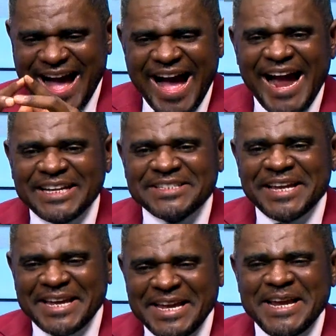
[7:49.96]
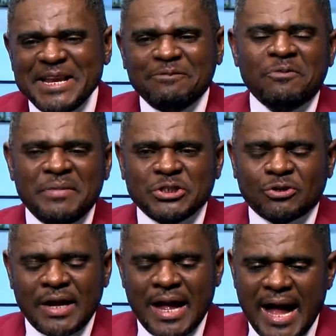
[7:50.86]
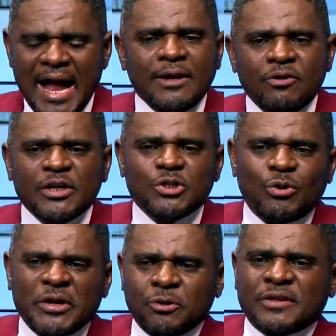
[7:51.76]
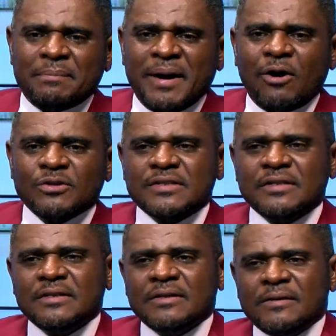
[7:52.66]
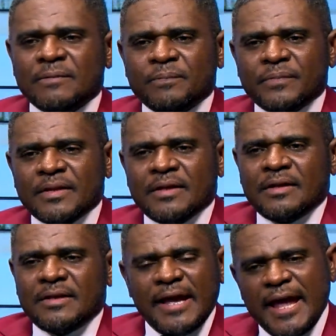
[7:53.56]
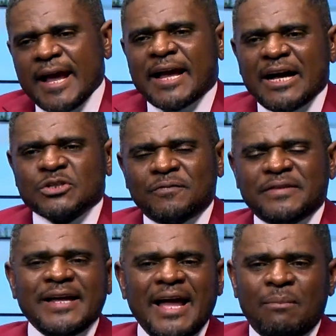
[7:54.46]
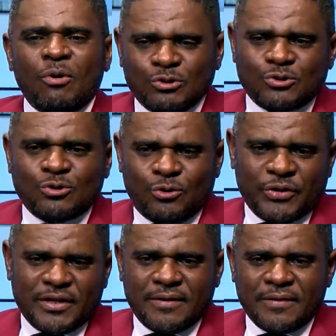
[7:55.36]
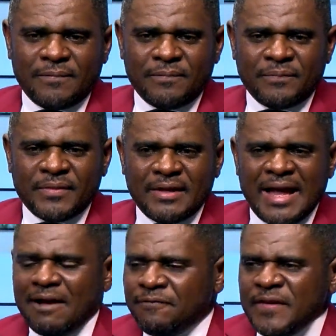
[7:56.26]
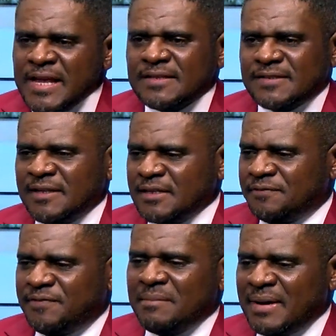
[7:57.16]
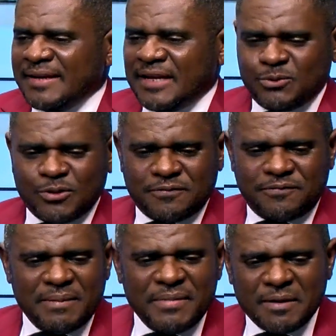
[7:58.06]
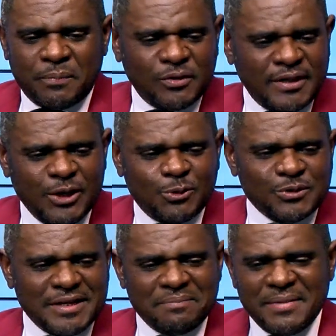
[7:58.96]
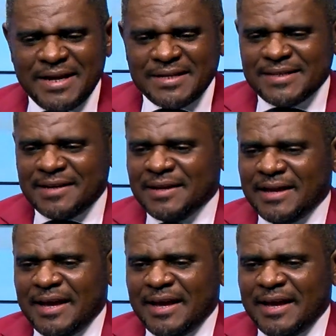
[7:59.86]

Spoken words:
hides in information. Earlier on the show, I talked about the acres of diamond story. Hafiz, this farmer that was farming potatoes and maize and